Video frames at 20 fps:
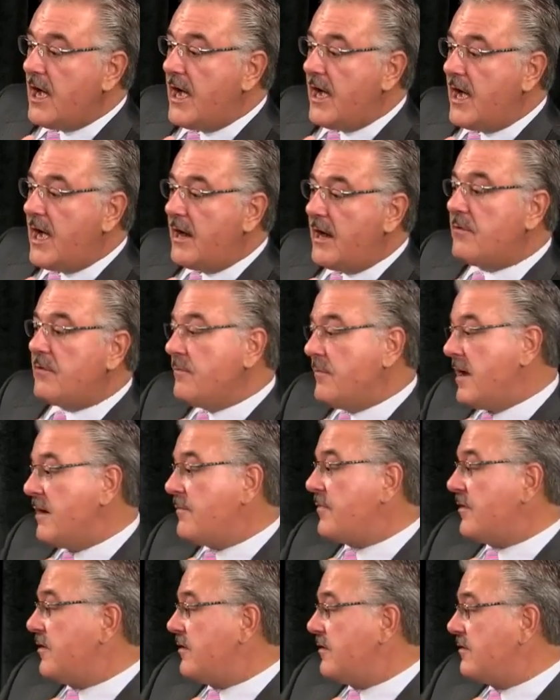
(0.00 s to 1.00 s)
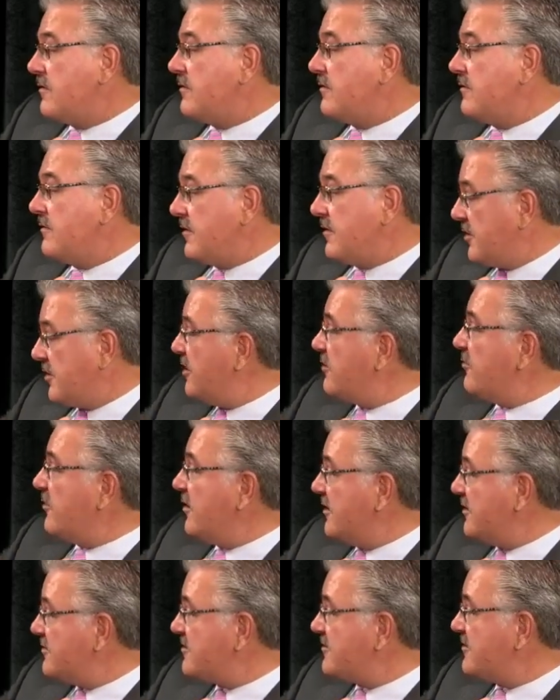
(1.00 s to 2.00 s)
I remember the good
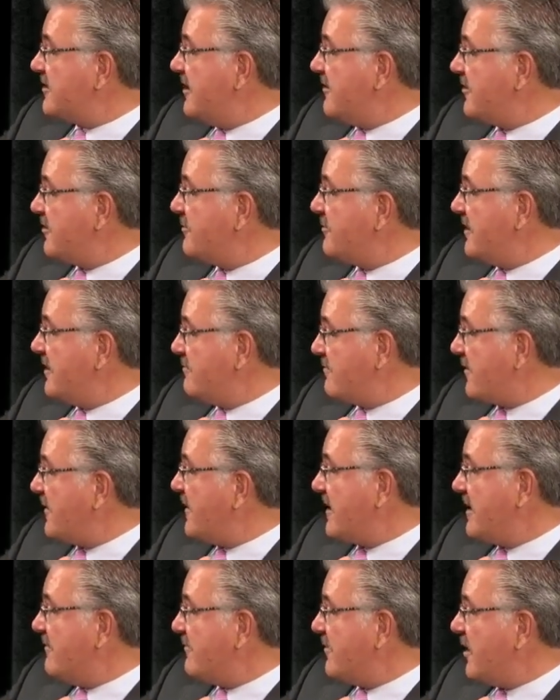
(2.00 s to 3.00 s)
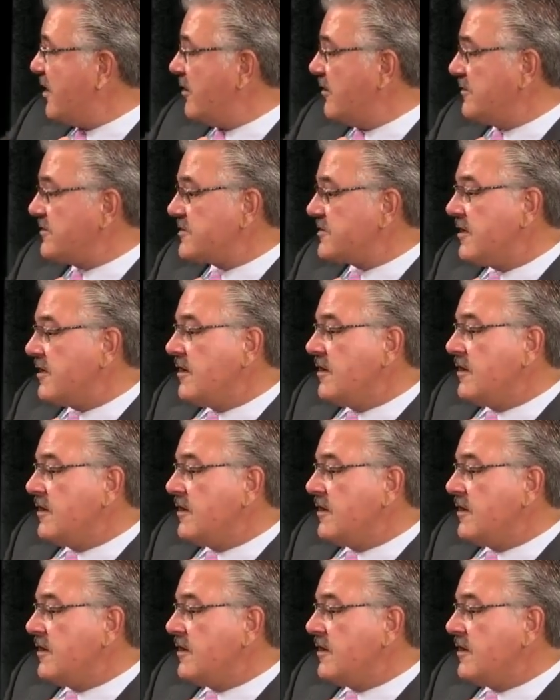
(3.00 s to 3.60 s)
ones, and there have been plenty of those.